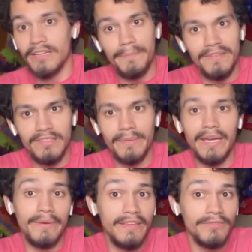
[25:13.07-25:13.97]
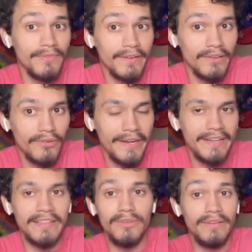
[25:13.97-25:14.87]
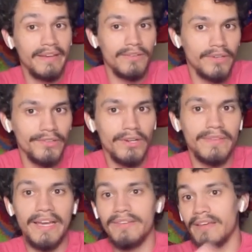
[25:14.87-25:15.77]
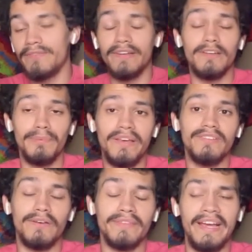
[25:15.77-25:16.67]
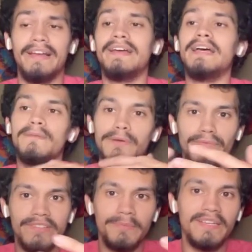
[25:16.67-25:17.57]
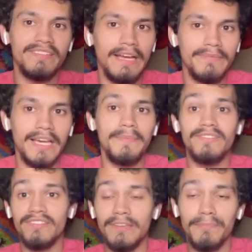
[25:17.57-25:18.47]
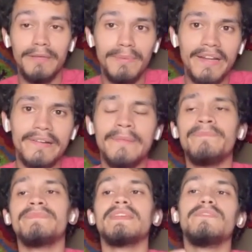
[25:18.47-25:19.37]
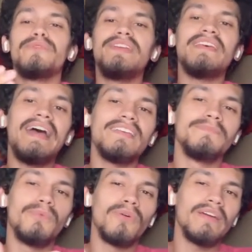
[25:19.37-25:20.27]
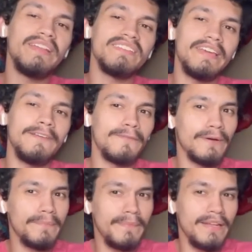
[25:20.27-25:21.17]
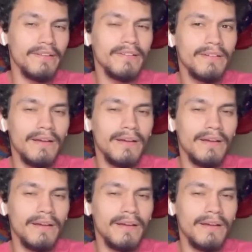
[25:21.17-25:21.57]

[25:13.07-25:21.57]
upping sub count is fucking cracked, and you can get a rush off that, you get very good plays off that, but Frieza being a stop time is just simply better. Frieza has more in his kit for a midder